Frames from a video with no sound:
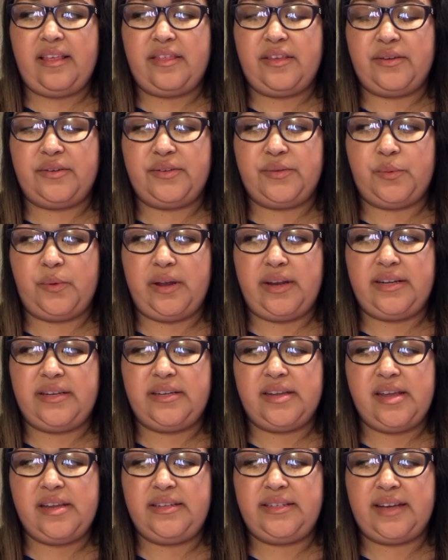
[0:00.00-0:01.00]
there's
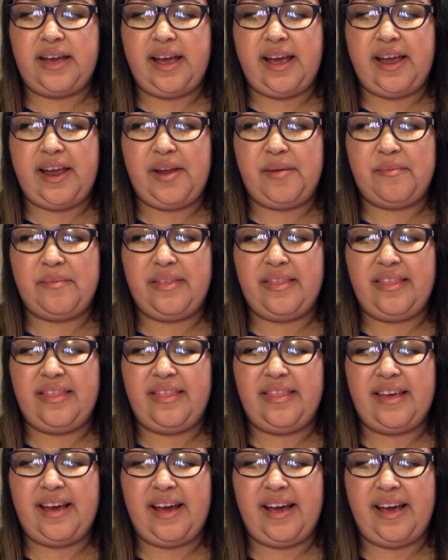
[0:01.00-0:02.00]
one time
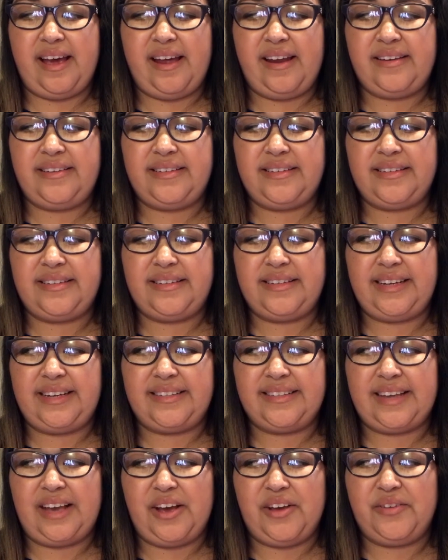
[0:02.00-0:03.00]
that
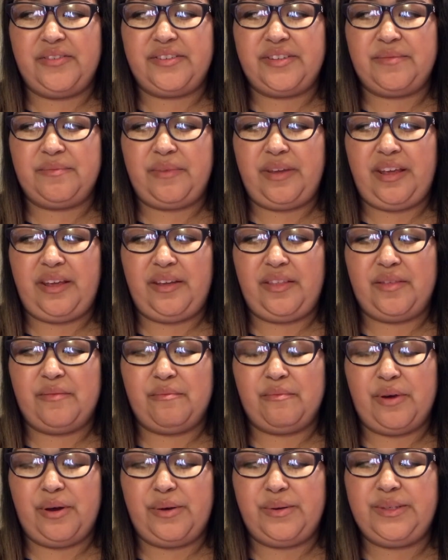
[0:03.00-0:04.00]
sticks out to me the
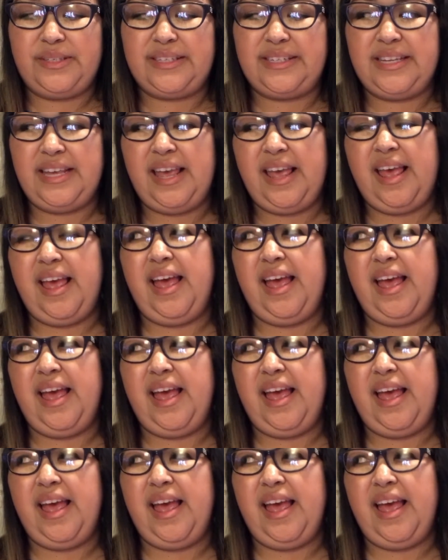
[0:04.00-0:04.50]
most.